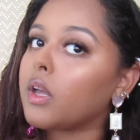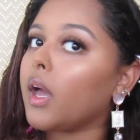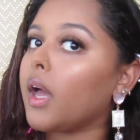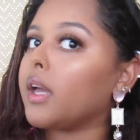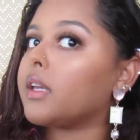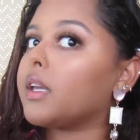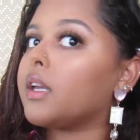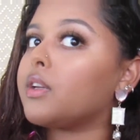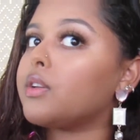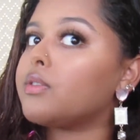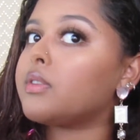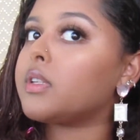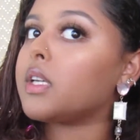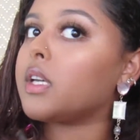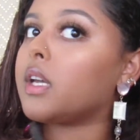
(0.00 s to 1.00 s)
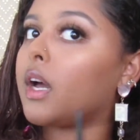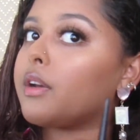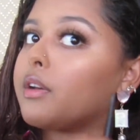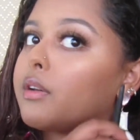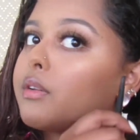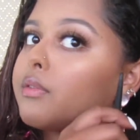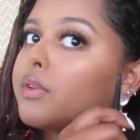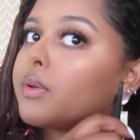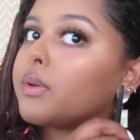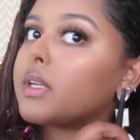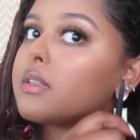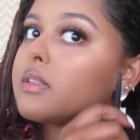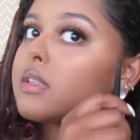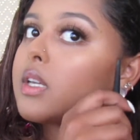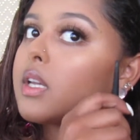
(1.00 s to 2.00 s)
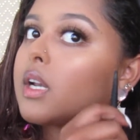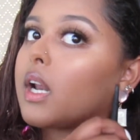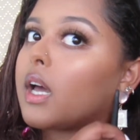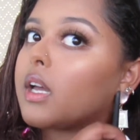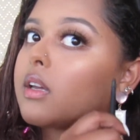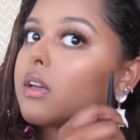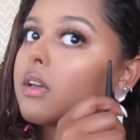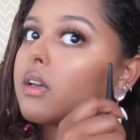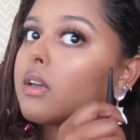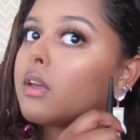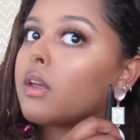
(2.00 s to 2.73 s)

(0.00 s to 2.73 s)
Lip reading: And can you see, I don't know if you can see, like,